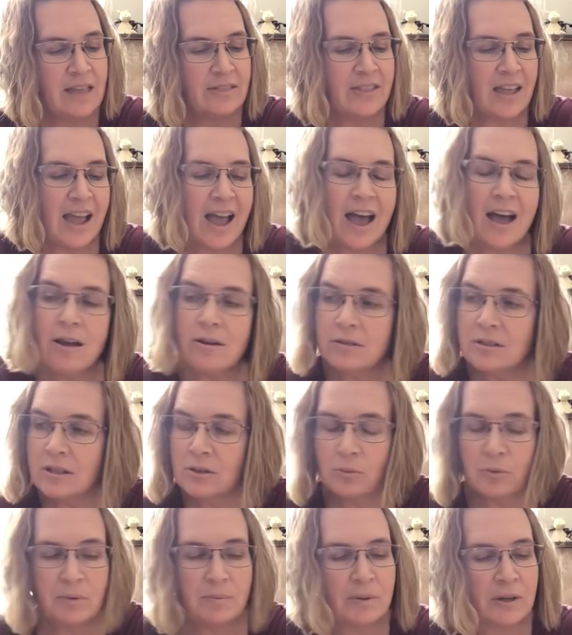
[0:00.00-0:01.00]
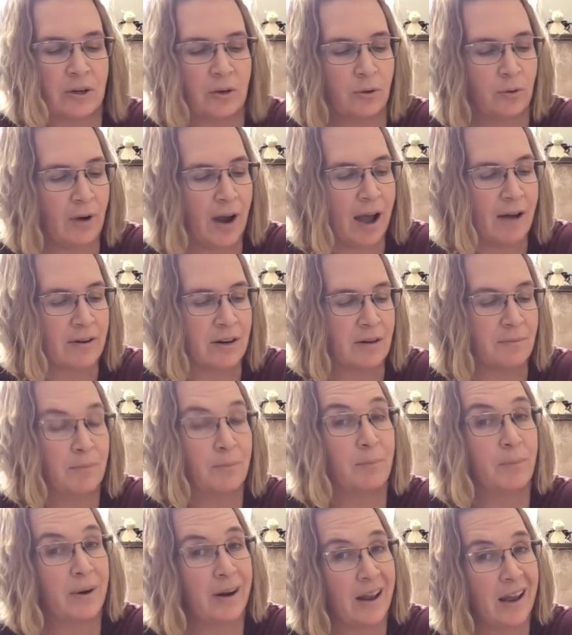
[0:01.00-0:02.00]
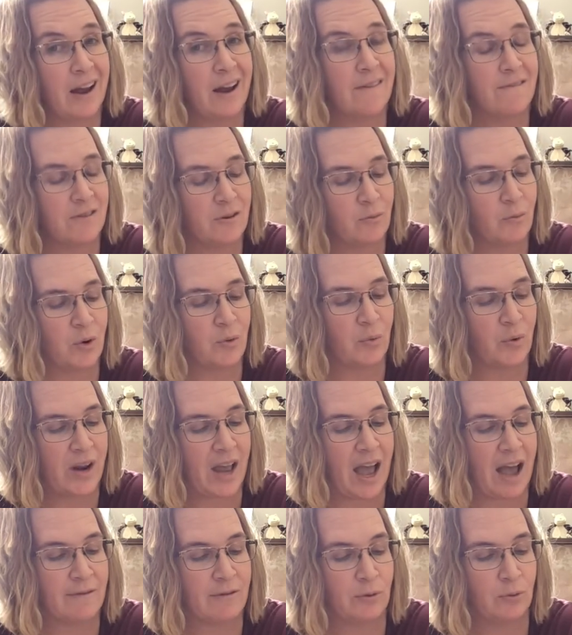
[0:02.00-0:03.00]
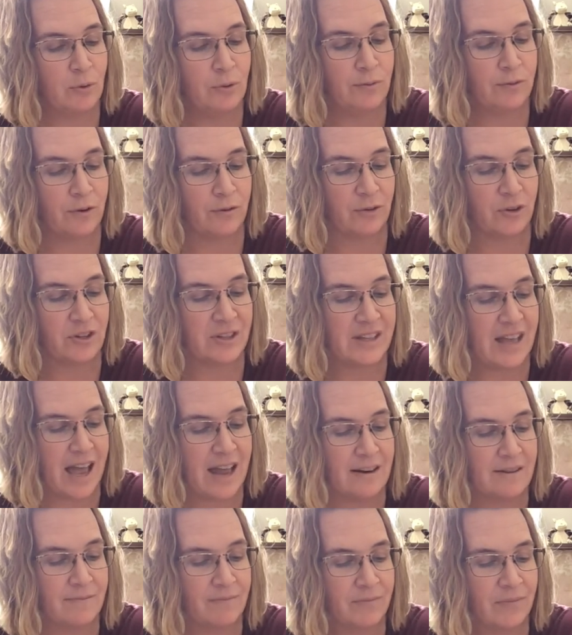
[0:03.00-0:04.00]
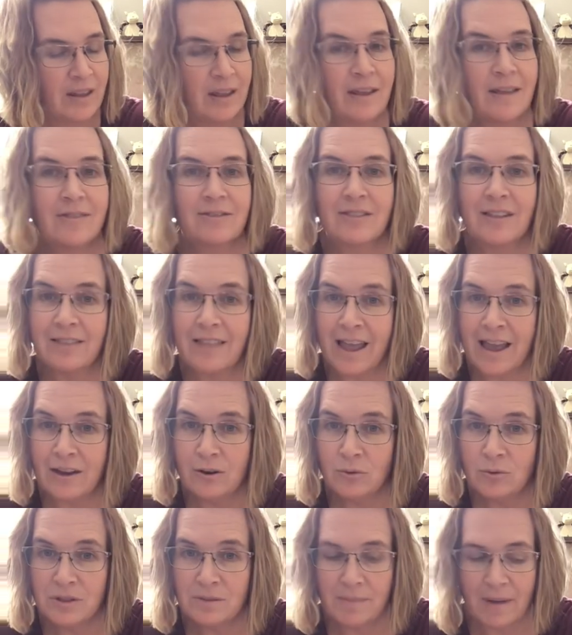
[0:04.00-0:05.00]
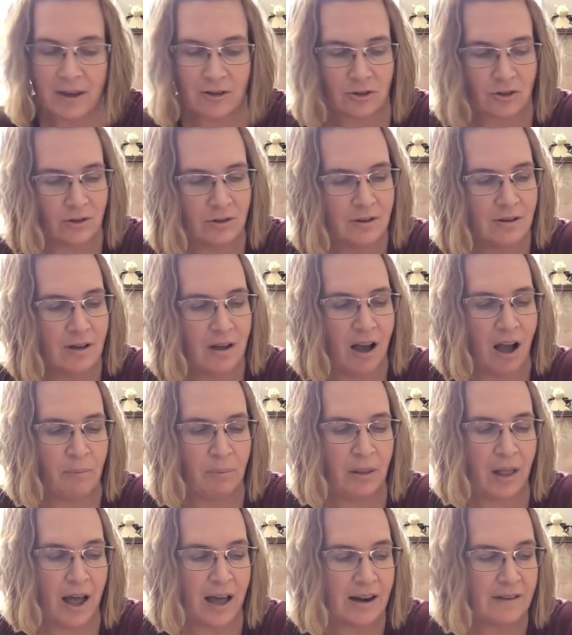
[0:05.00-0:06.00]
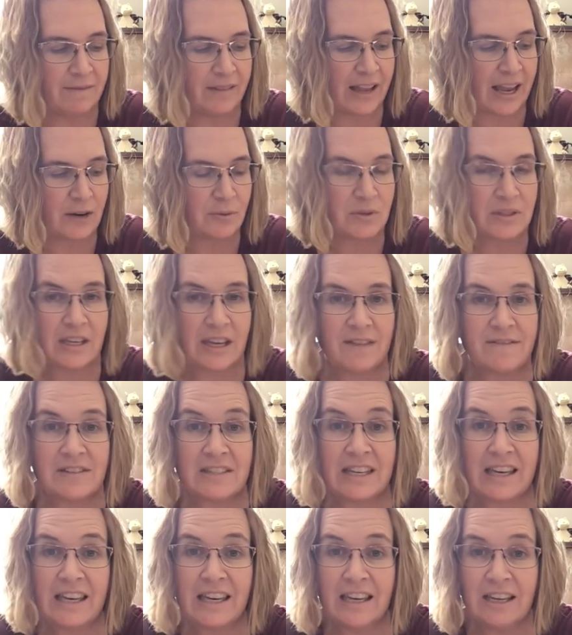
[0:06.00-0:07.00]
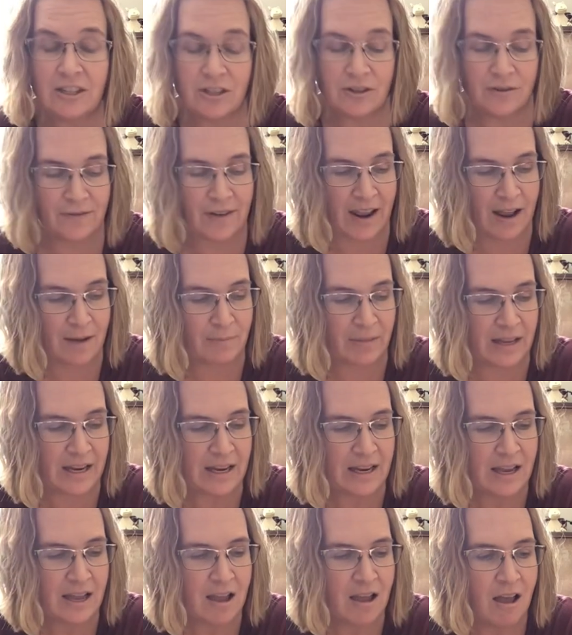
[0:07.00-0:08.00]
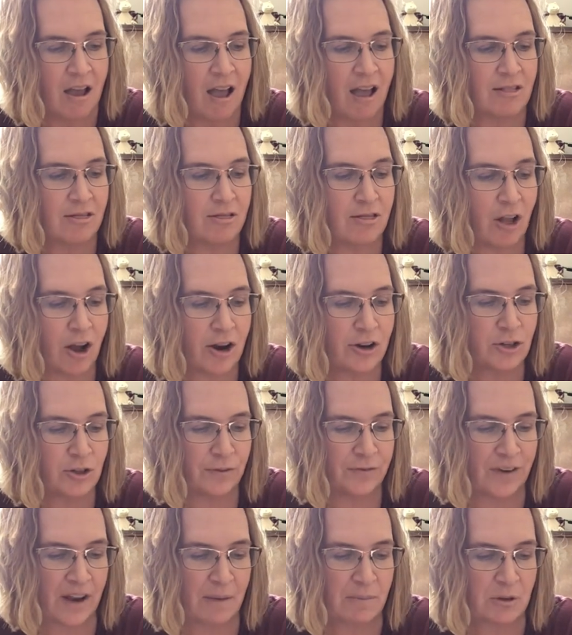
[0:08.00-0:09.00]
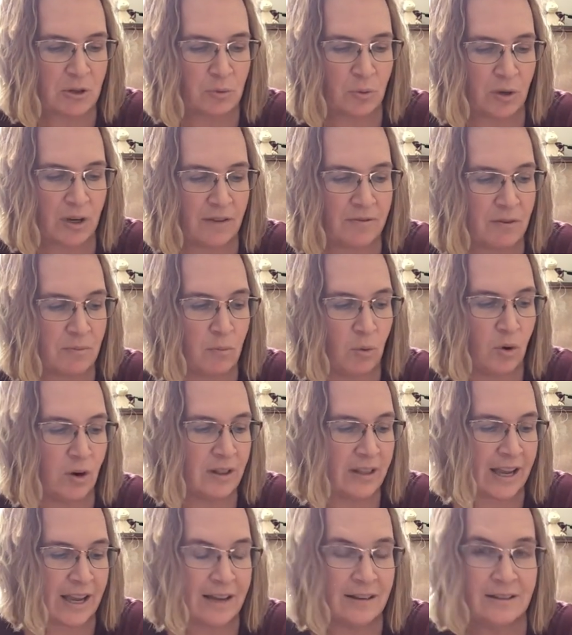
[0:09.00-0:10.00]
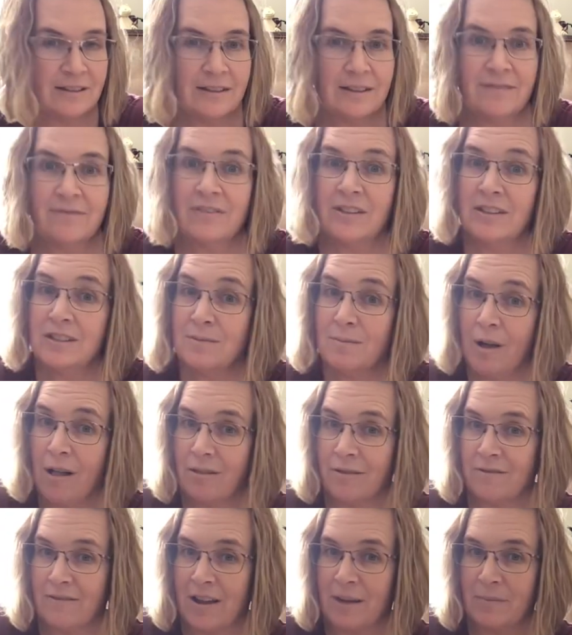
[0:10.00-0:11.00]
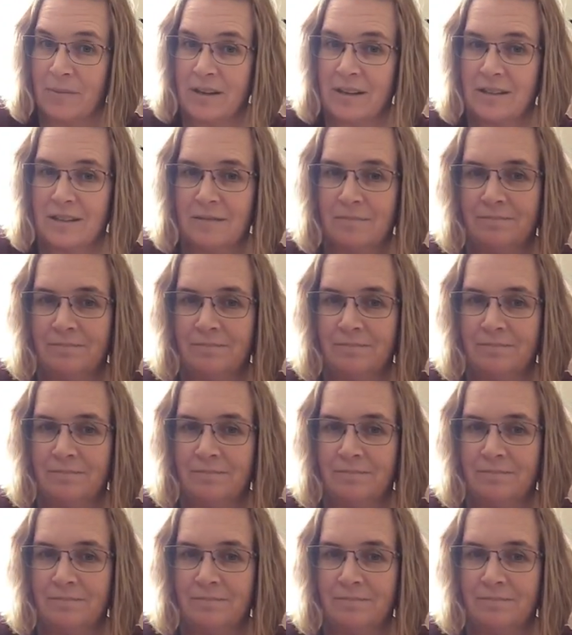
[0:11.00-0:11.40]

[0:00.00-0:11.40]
The houses would be crowded, but everyone would have a roof over his head. The land was measured. A plot of land was given to each family. Larger families were given more land than smaller families.